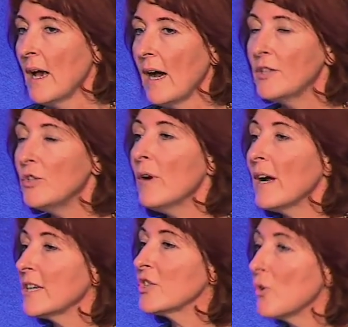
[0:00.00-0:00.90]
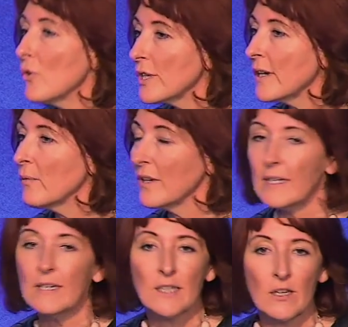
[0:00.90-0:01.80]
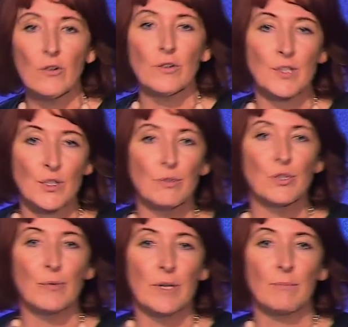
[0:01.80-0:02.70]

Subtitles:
I knew anecdotally what ED nurses were doing,